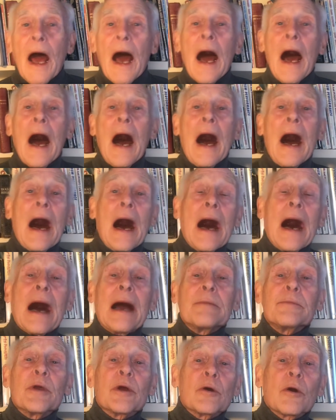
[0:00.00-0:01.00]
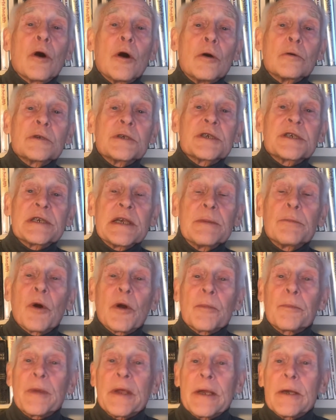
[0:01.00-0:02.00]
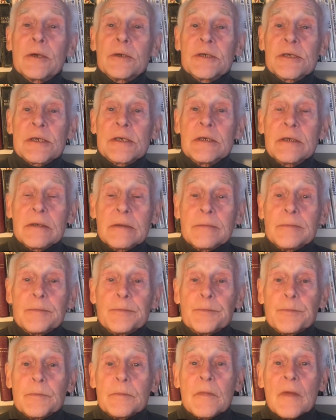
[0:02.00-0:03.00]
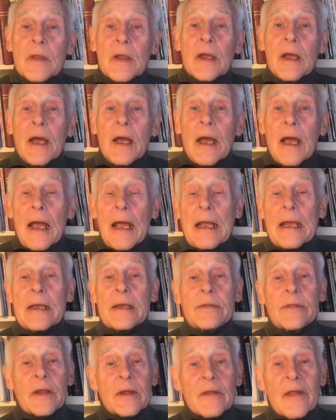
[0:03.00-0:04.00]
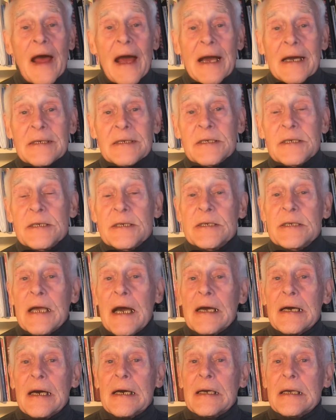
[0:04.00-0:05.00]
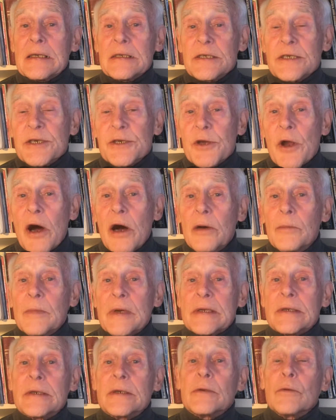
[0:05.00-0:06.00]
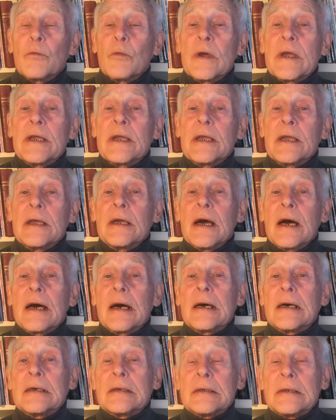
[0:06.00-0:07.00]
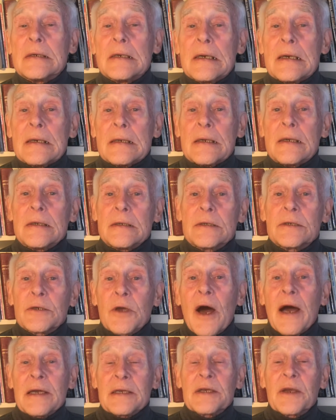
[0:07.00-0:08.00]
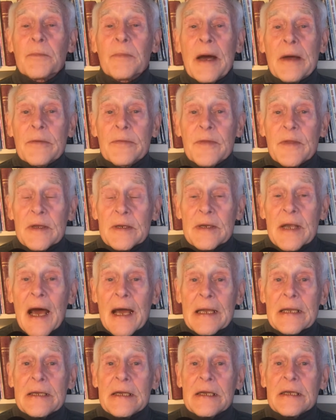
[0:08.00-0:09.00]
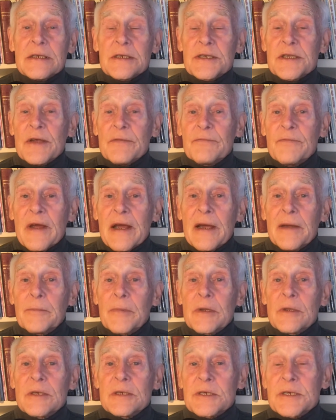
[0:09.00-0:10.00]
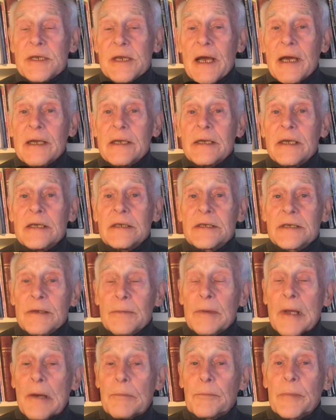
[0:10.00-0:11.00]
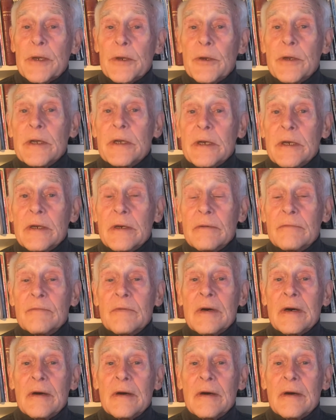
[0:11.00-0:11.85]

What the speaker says: I'm your host, Seymour Peterson. In the last installment, we talked about the 90s, the fabulous 90s, a period of